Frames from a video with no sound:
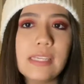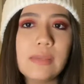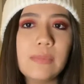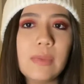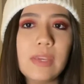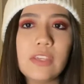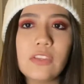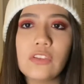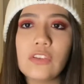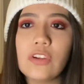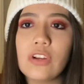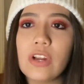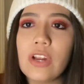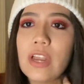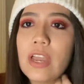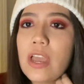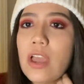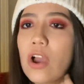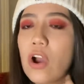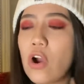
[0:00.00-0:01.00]
makes your
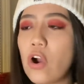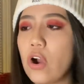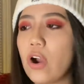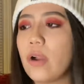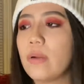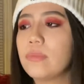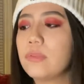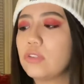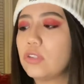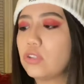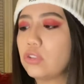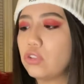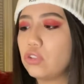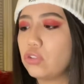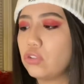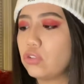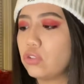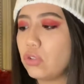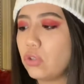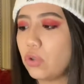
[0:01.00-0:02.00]
arms look
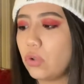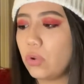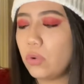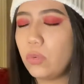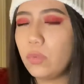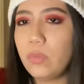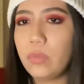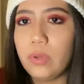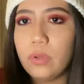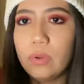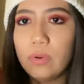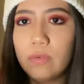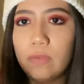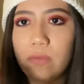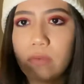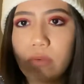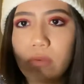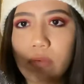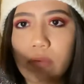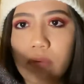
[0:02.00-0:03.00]
so
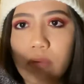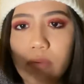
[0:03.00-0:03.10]
beautiful